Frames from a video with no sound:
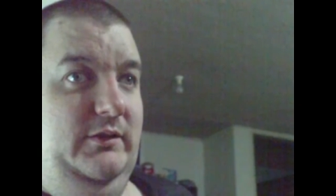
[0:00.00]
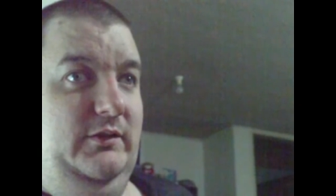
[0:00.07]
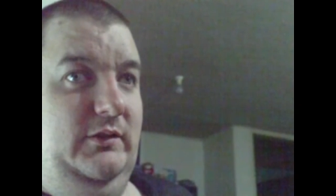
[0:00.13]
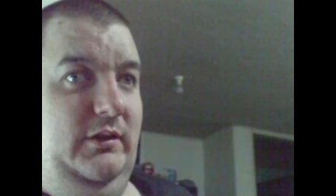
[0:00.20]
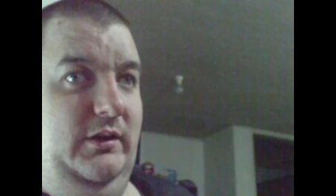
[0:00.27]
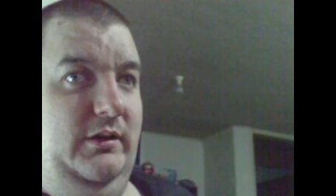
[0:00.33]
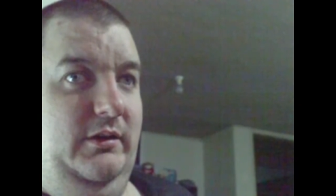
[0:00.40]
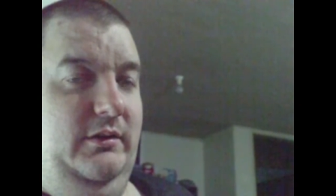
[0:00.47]

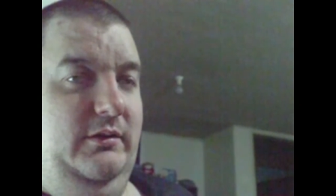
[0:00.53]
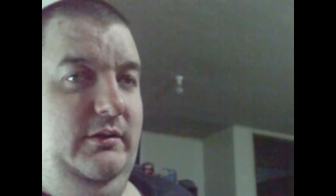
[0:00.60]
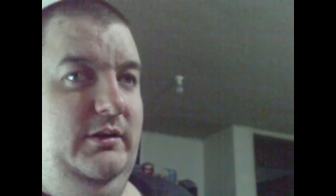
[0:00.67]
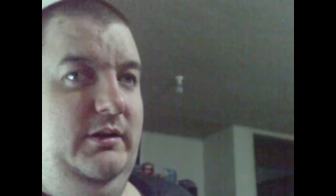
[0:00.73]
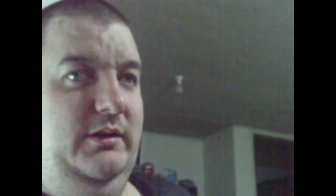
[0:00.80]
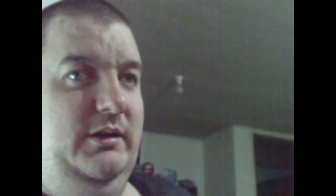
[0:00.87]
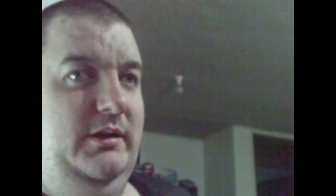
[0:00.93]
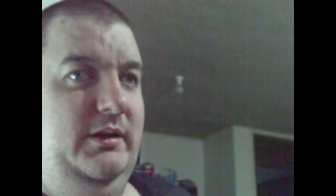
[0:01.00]
So
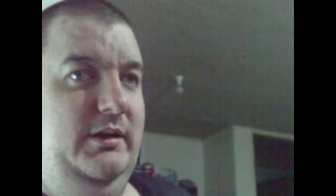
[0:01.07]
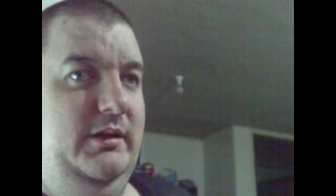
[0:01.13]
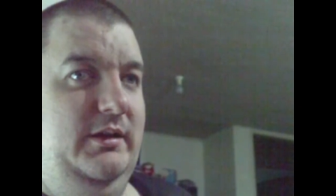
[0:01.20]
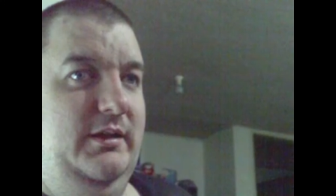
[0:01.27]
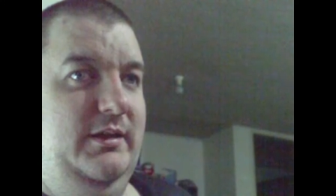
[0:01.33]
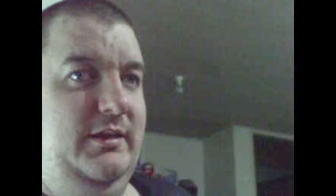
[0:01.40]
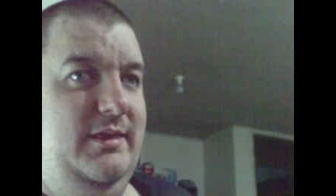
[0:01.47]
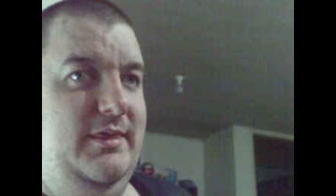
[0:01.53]

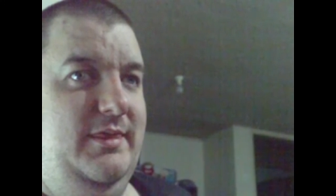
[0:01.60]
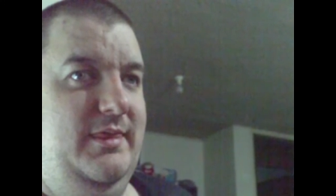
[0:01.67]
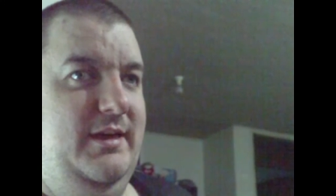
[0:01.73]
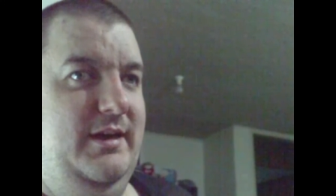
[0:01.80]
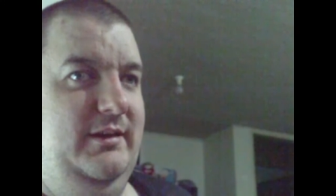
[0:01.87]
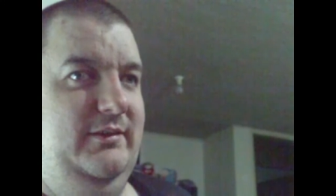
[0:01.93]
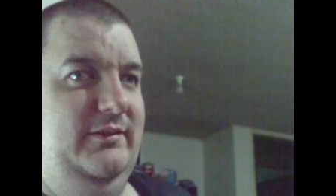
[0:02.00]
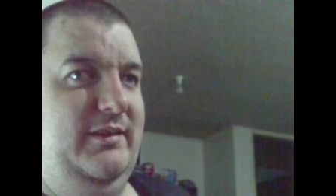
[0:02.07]

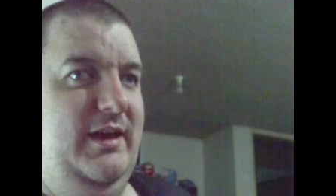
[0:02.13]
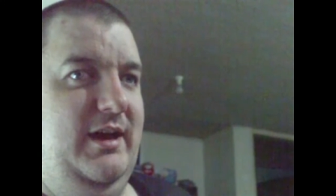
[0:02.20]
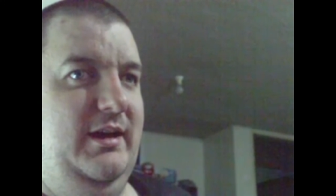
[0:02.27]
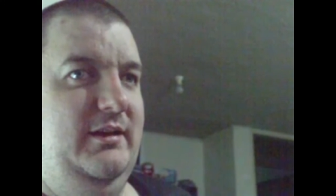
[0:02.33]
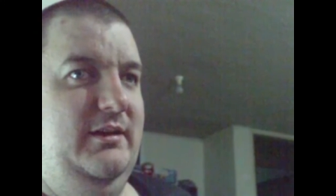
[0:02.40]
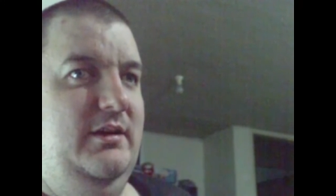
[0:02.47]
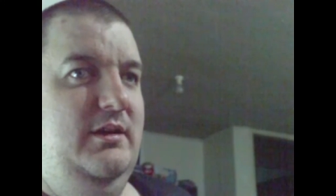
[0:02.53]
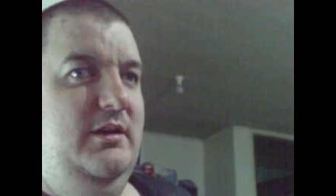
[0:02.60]
there's
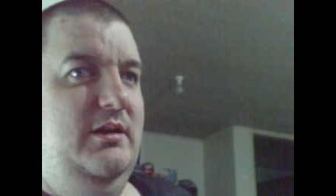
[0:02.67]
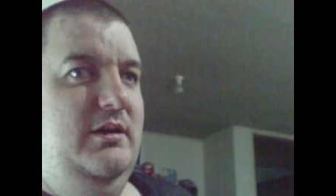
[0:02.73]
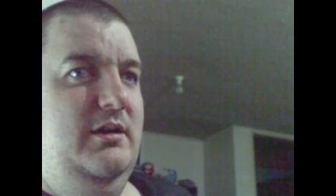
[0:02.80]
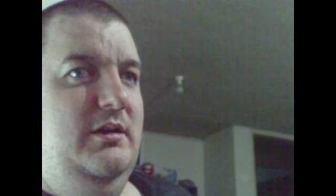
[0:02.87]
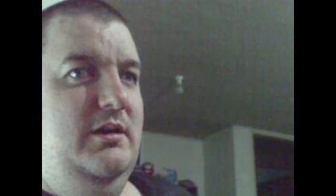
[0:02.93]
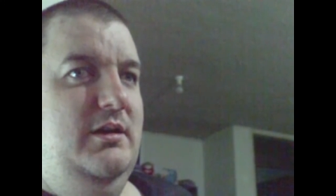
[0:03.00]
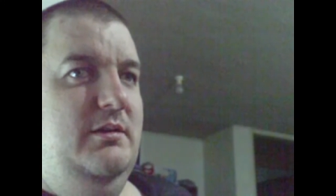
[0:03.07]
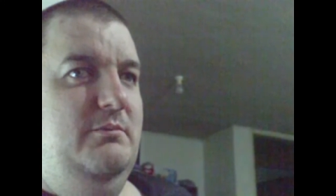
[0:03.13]
that.
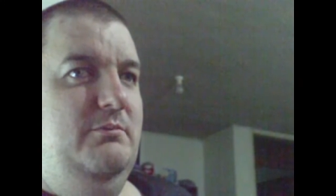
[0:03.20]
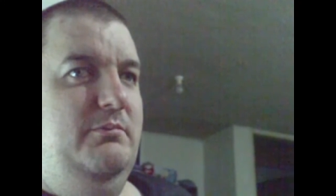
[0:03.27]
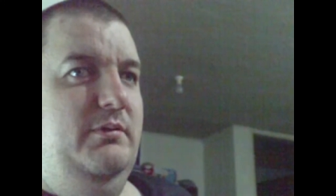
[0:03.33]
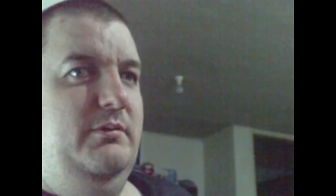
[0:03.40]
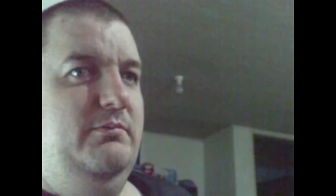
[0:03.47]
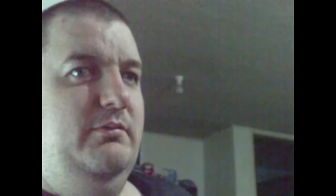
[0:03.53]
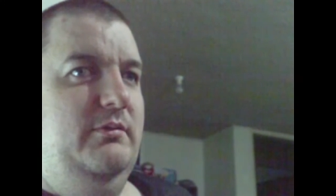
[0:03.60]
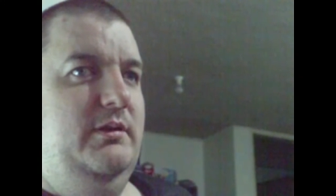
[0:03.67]

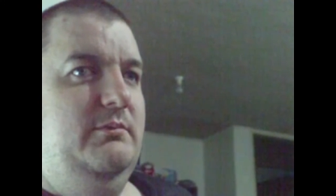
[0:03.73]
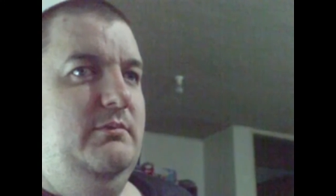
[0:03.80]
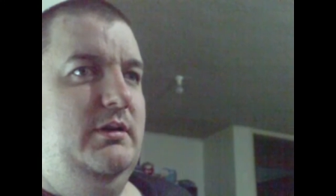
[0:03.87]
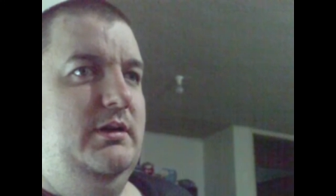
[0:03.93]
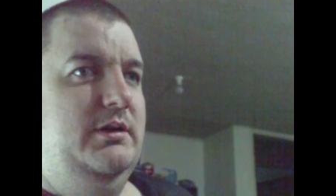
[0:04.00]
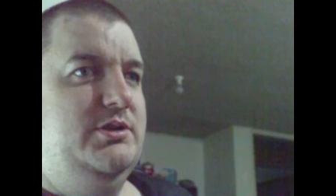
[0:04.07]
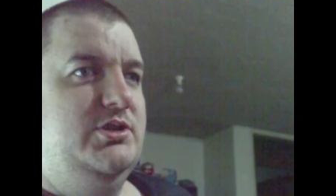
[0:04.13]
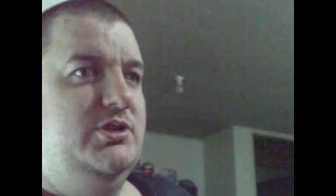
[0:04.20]
But pretty
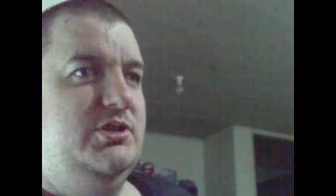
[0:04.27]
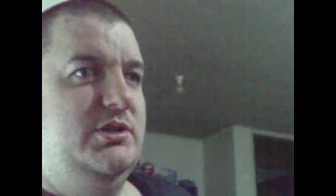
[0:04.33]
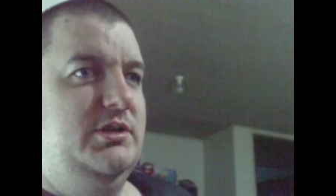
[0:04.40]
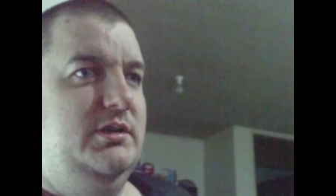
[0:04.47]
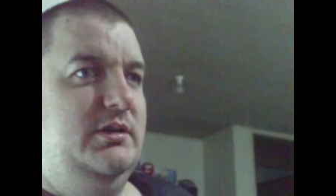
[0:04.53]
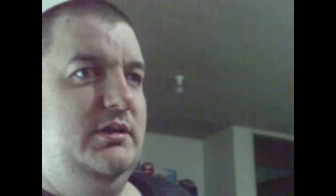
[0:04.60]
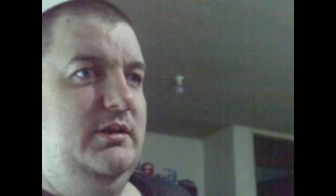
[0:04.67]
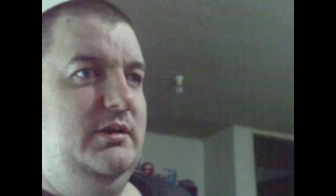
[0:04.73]
much